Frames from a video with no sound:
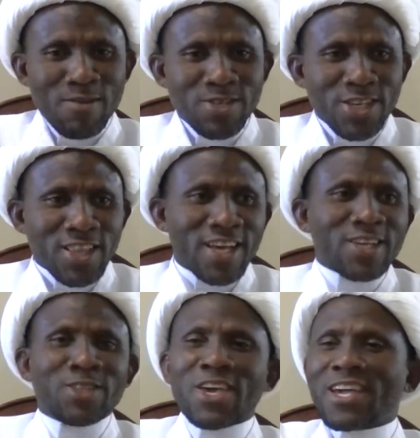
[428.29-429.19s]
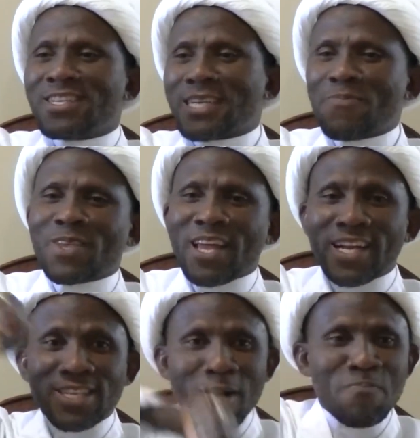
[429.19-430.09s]
I'm just like taking something
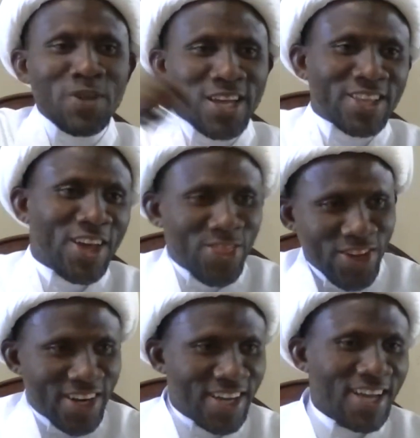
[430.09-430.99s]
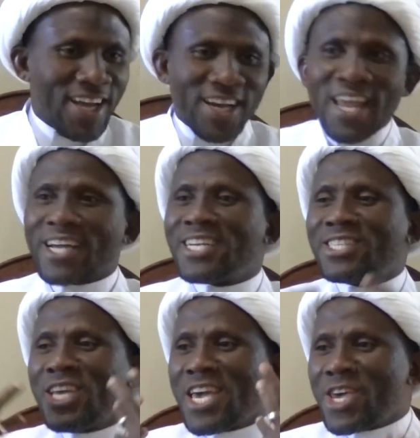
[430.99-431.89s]
and dumping it in there. Like the
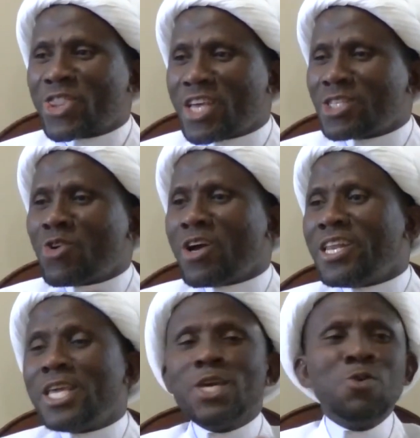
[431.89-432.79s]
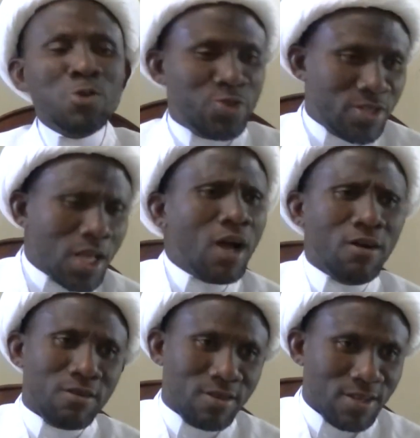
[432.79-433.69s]
teeth does not any use.
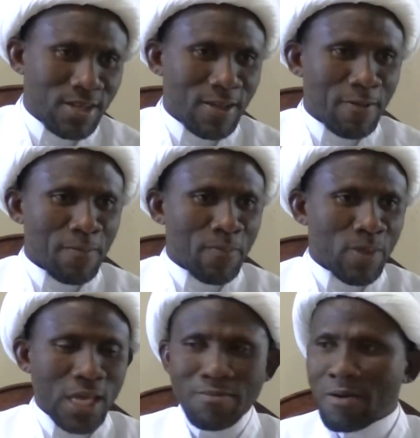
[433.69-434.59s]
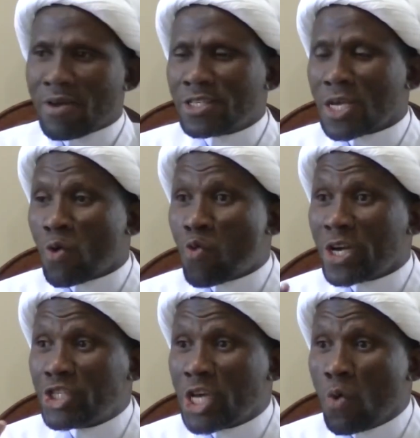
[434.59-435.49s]
No. The Imam say,
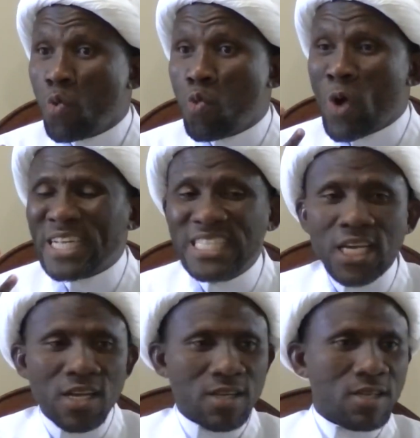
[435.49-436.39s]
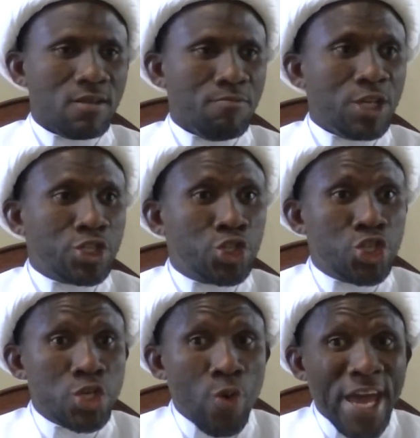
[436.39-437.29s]
wajawid means
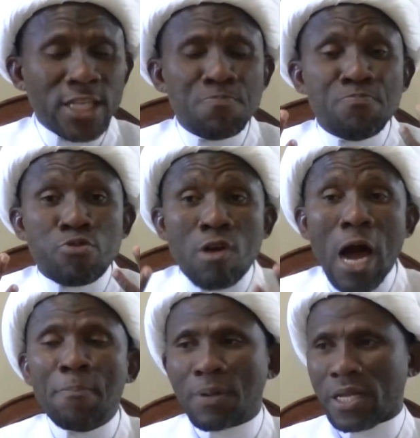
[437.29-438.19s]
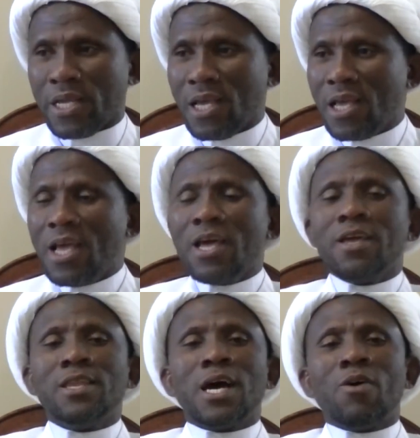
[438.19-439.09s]
chew it properly.
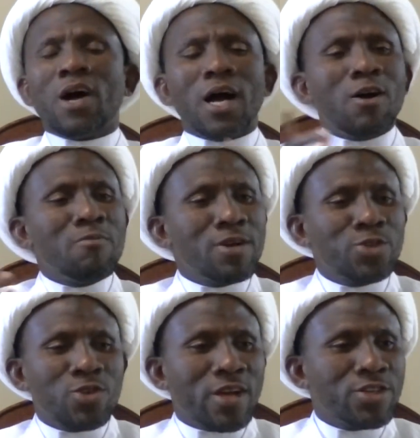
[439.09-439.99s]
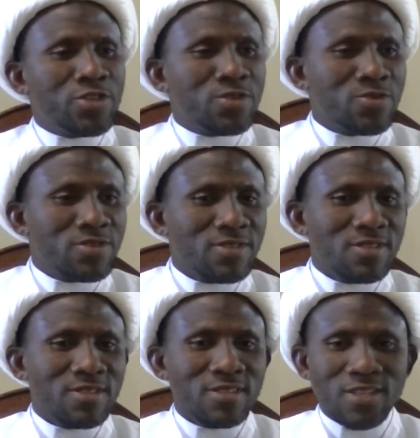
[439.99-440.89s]
Now, how much should I chew?
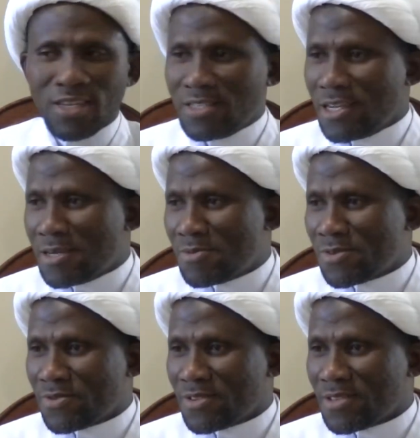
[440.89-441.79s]
Ten times?